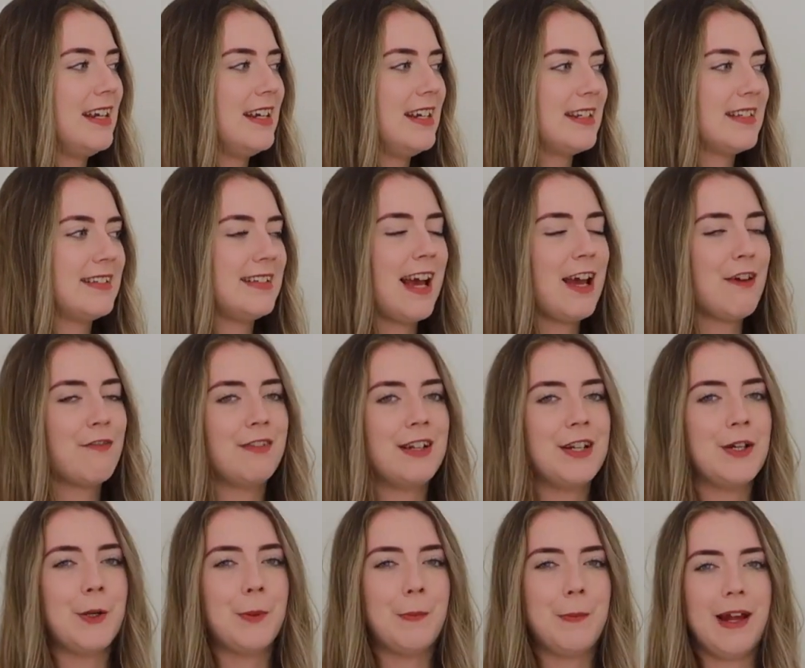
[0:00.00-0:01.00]
it's
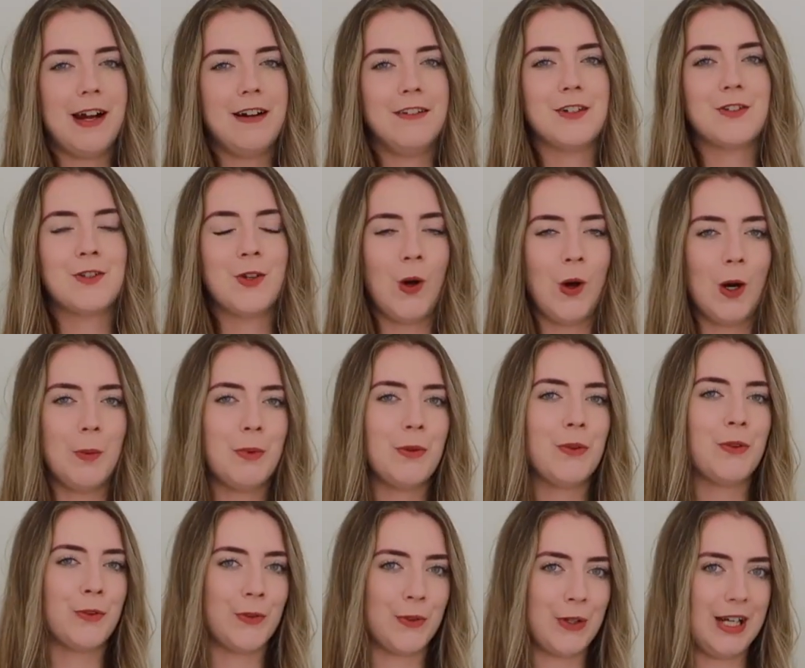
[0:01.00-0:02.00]
definitely up there in the top
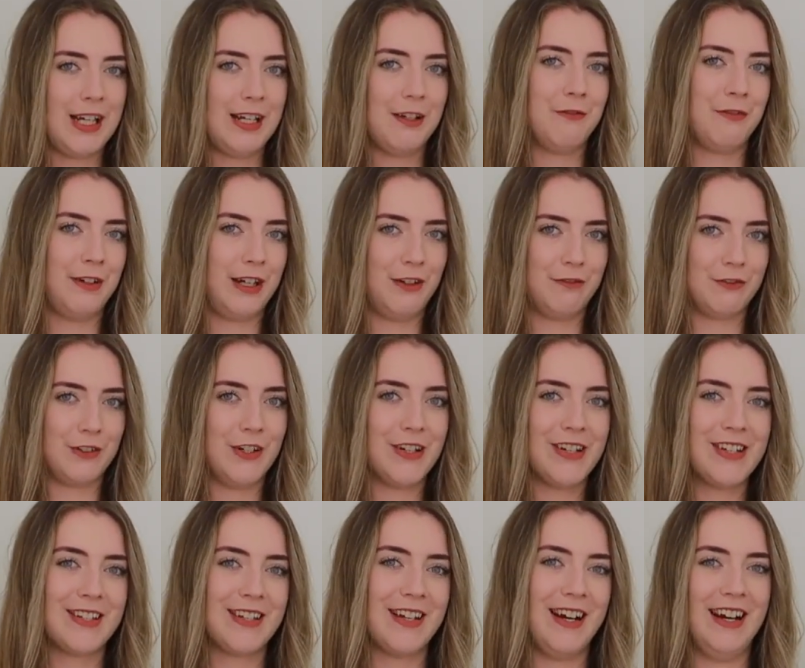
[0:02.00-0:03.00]
3
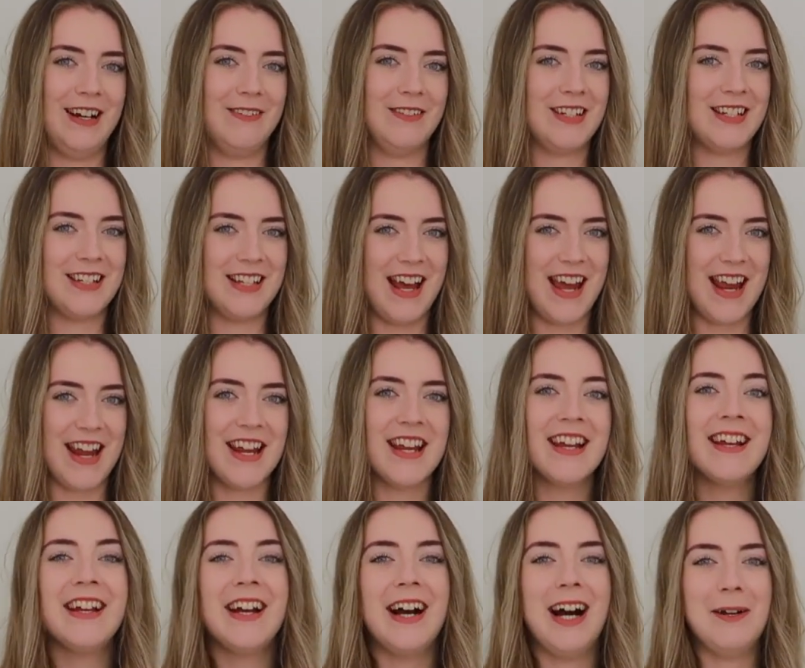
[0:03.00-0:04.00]
favourites, I would say.
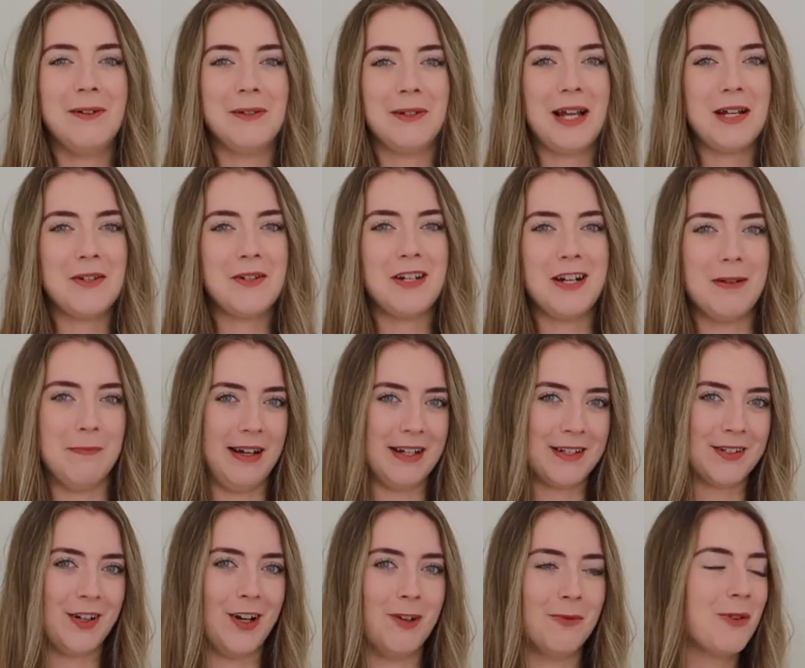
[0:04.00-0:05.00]
I will let you know my
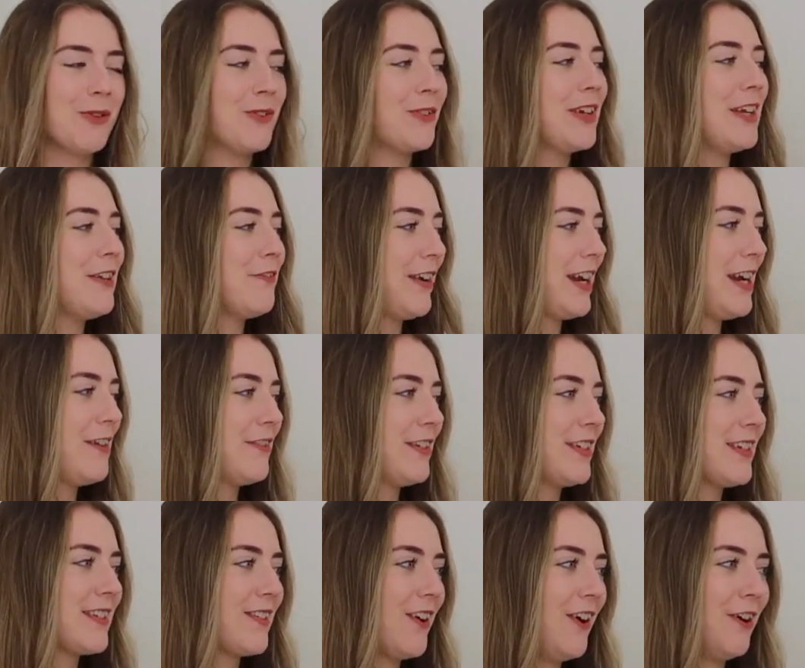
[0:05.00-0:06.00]
top 3
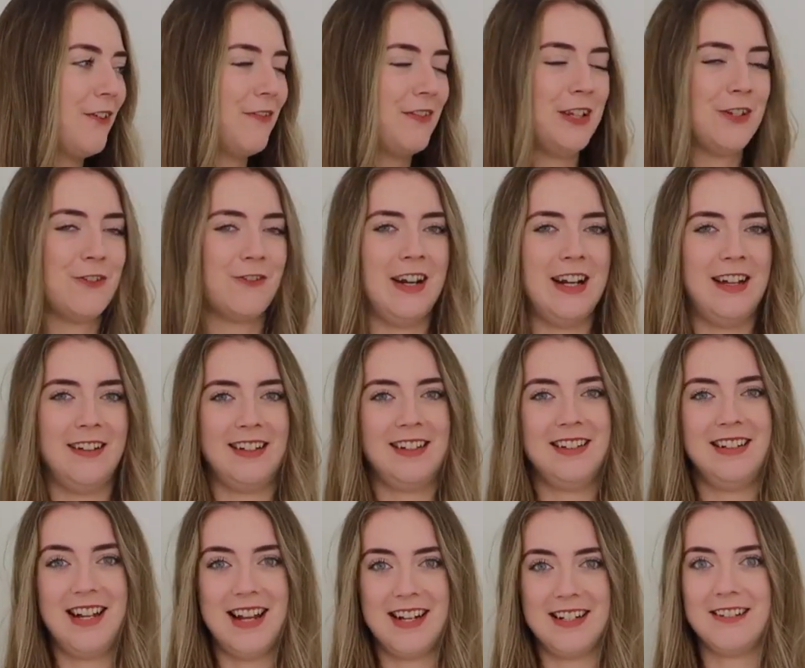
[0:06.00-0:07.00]
favourites off this rail at
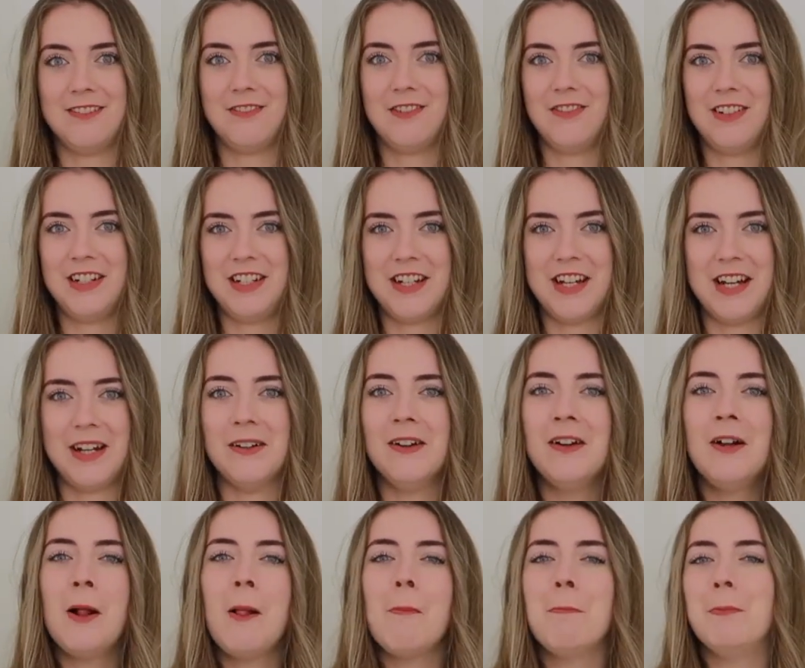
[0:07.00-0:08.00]
the end of the video,
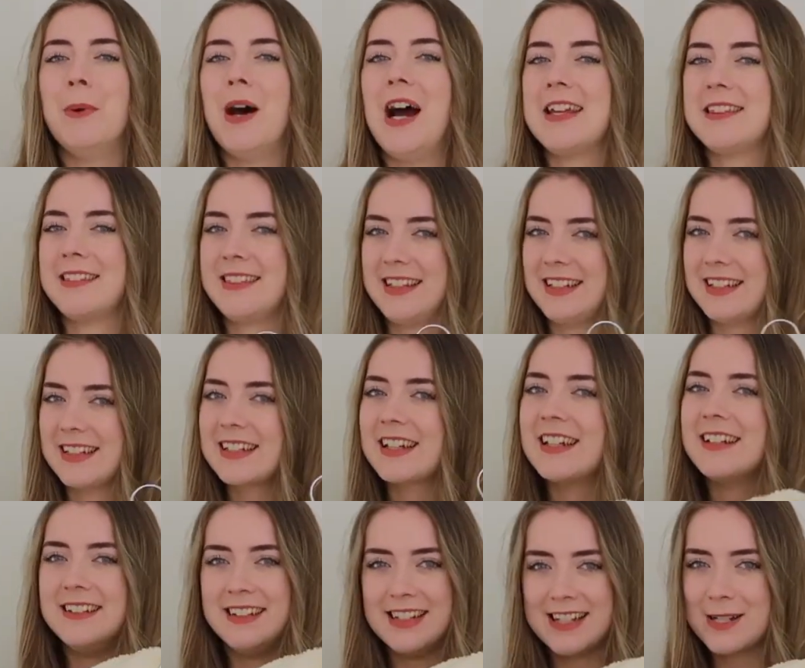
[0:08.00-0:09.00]
but I think
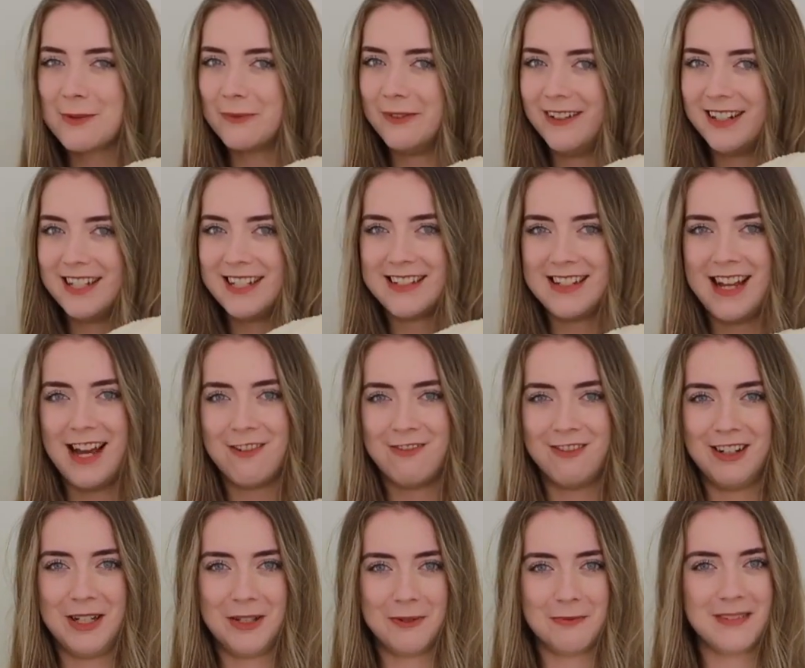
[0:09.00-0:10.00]
this one is
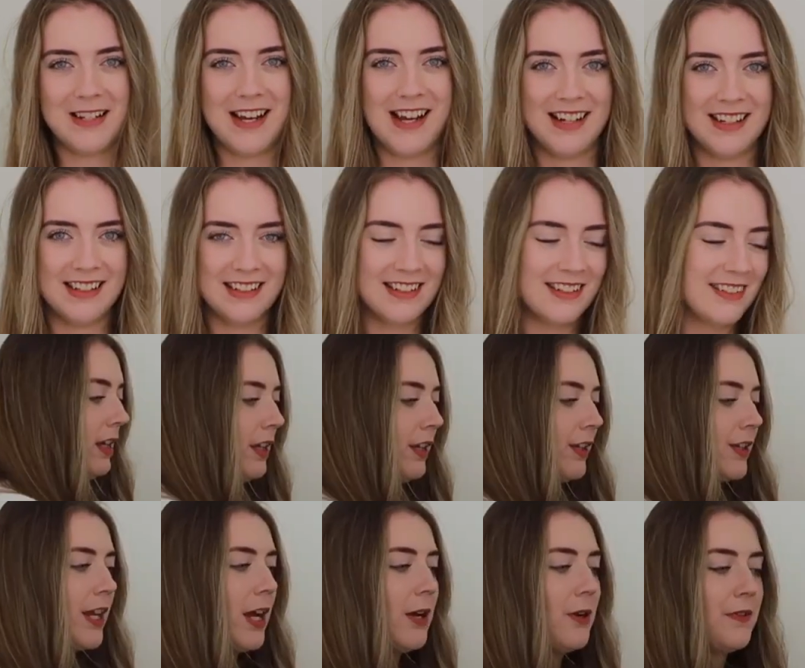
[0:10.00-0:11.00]
definitely up there.
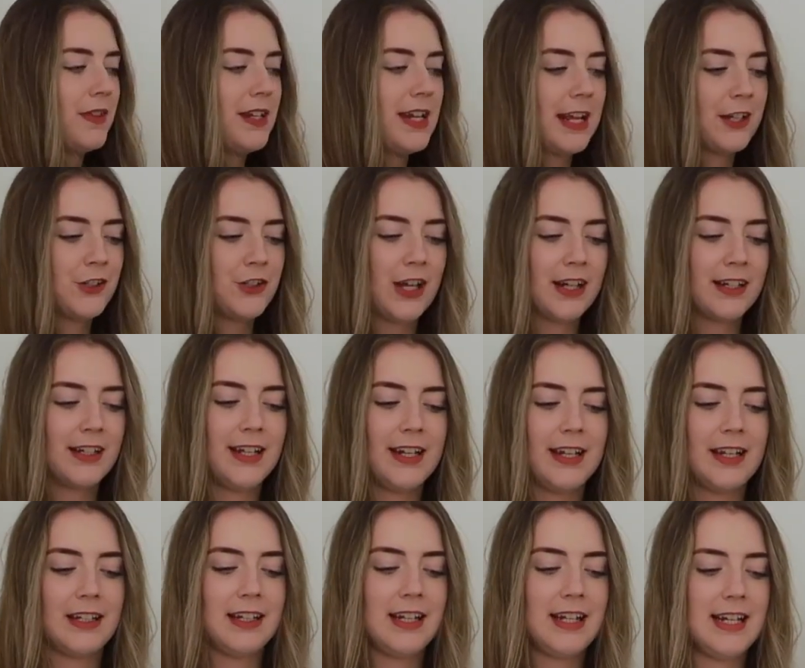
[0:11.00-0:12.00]
So the next
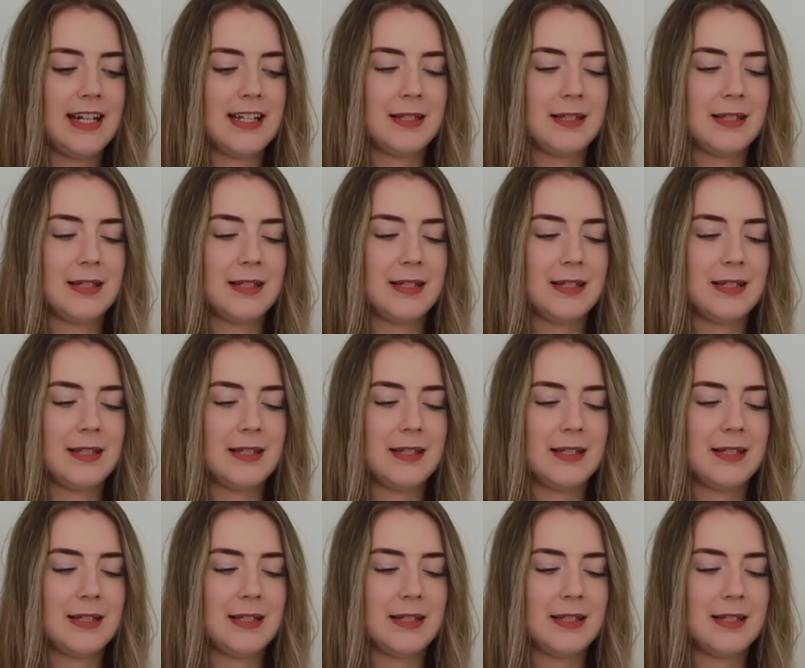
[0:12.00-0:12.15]
jacket